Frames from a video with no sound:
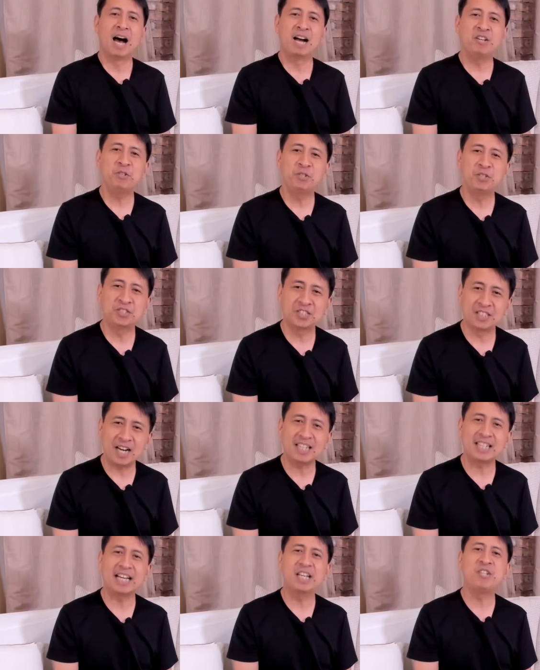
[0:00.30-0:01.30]
Are you
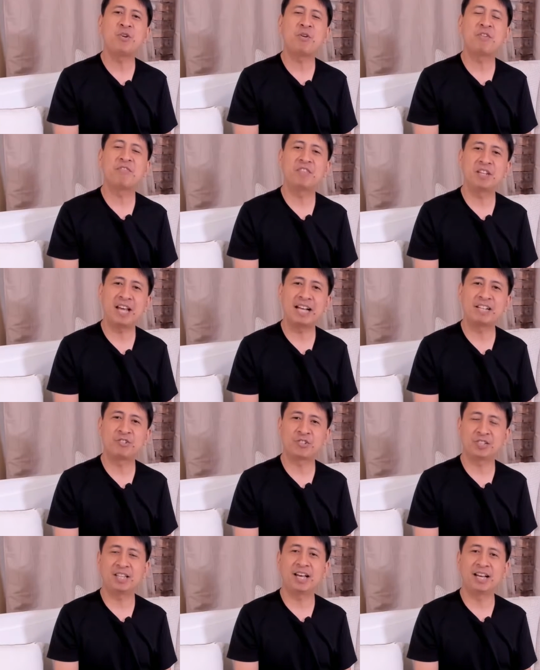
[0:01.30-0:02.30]
stuck in your
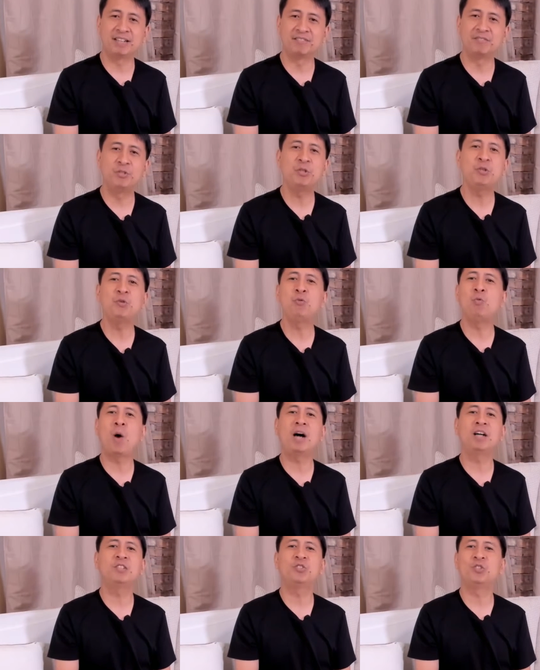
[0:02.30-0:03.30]
financial life? Do you
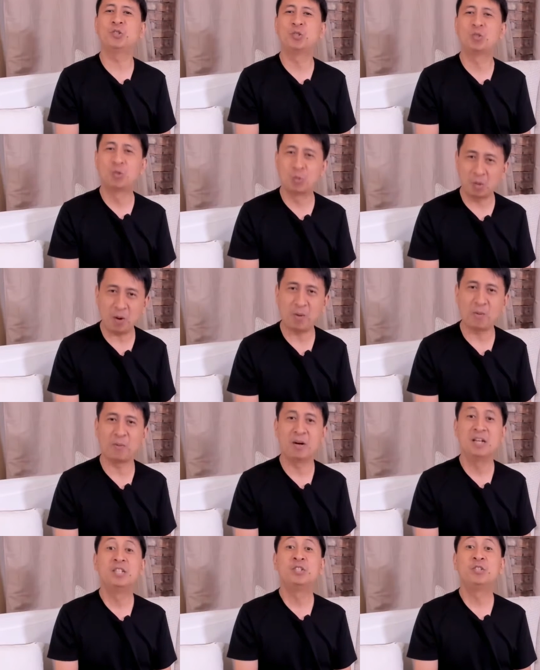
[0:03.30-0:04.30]
want to grow
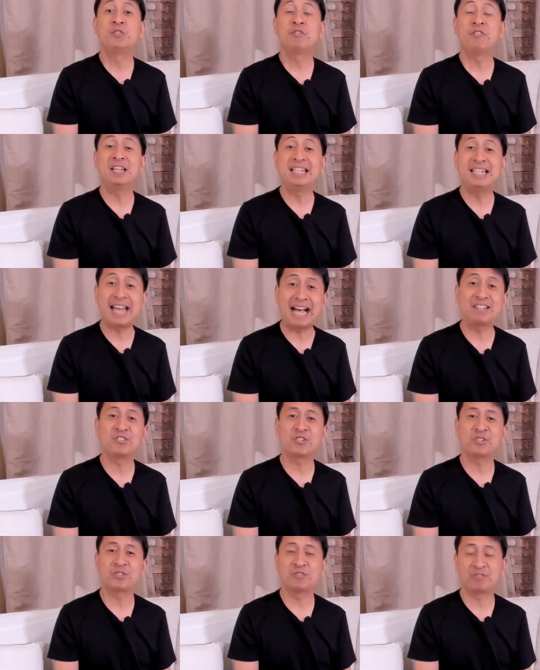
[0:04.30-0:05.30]
to
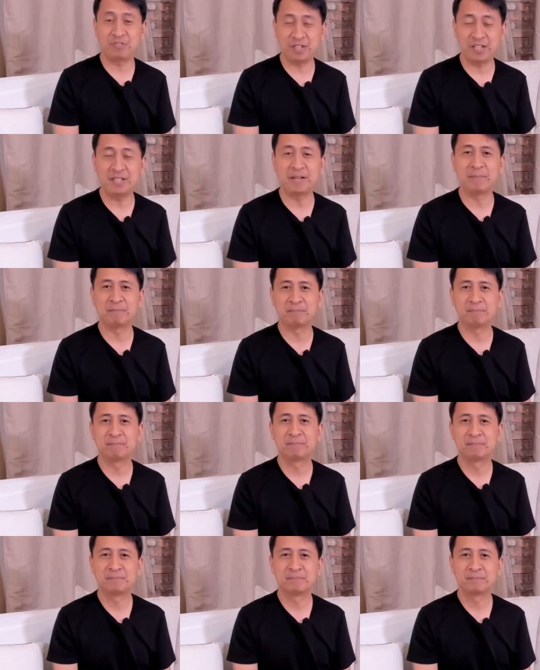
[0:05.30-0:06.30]
financial freedom?
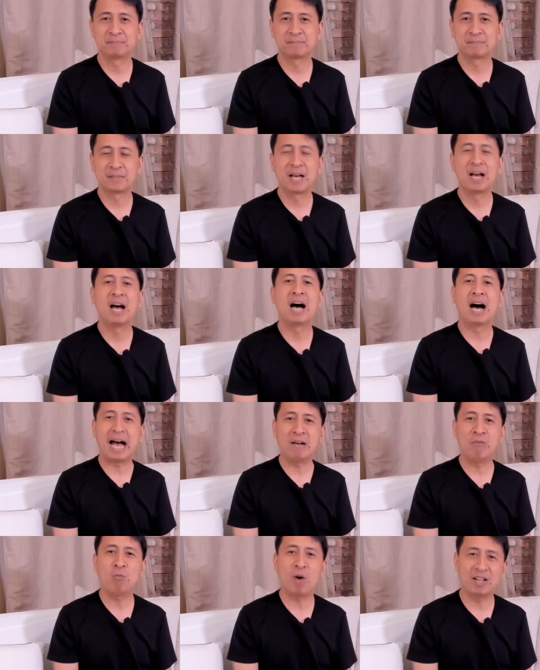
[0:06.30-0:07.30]

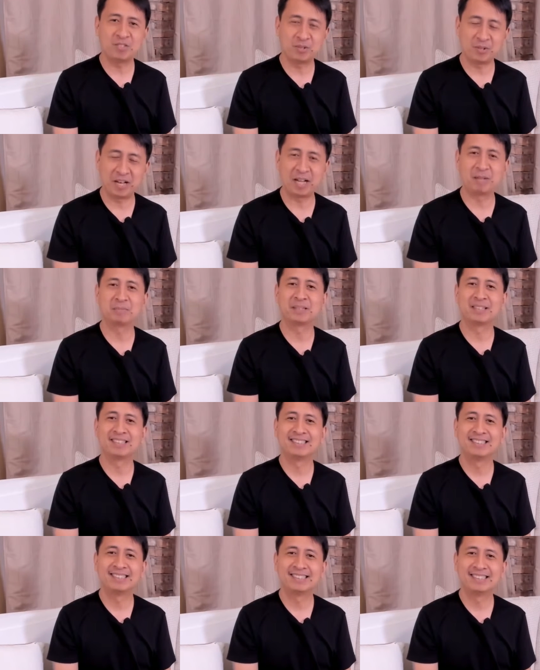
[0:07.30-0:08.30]
I want to help.
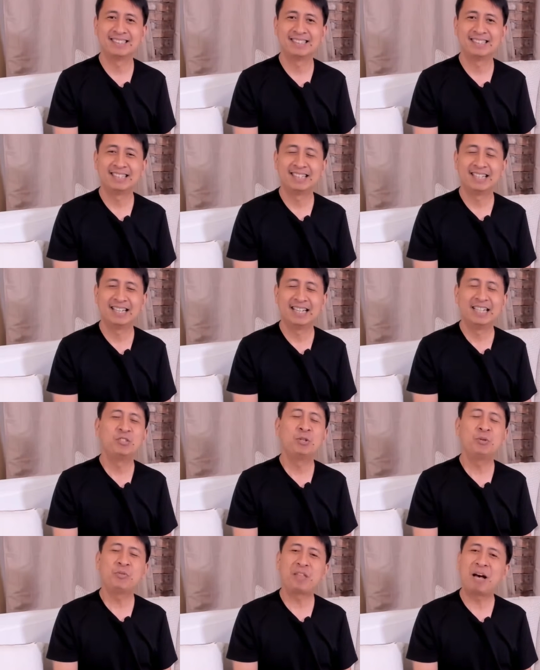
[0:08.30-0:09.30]

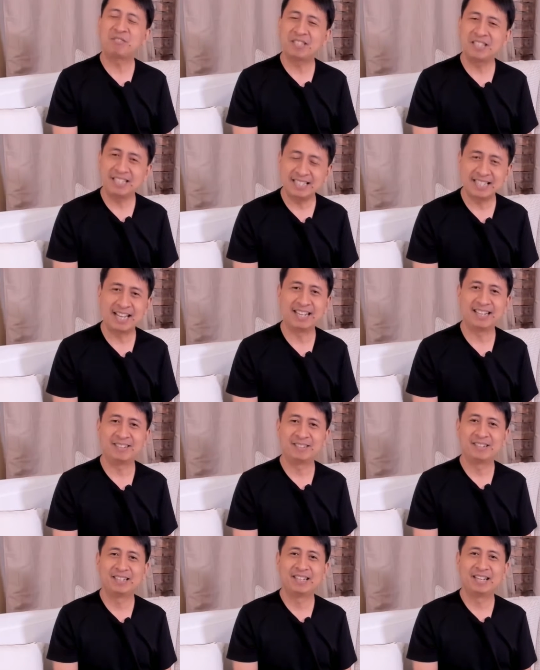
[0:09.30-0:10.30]
2010,
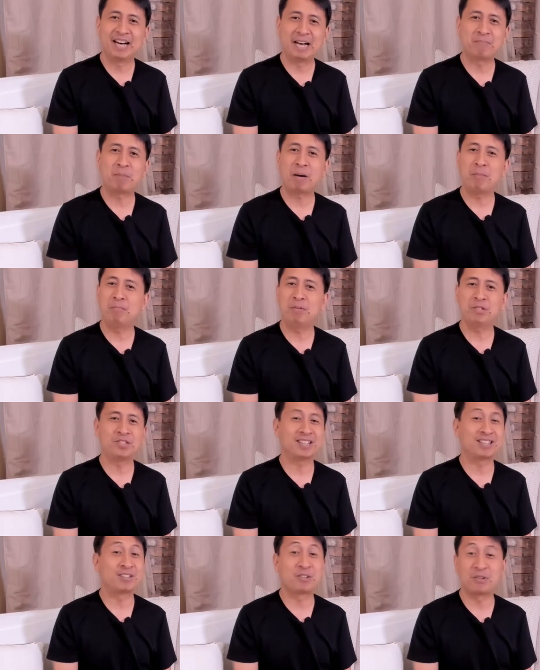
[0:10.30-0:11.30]
I published
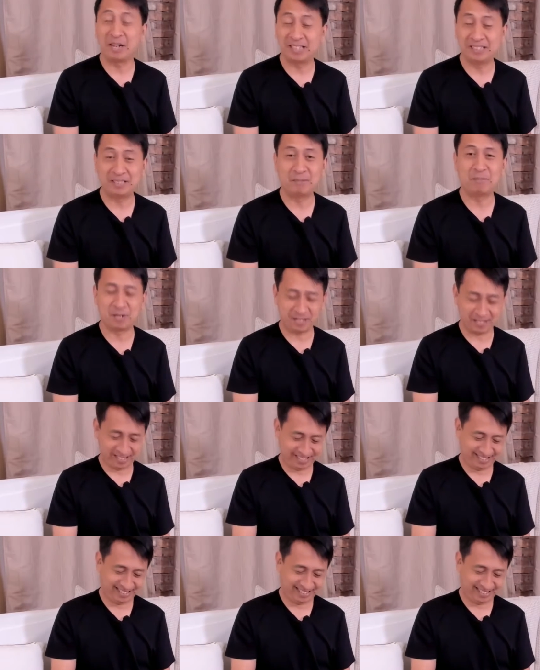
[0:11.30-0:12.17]
a crazy book.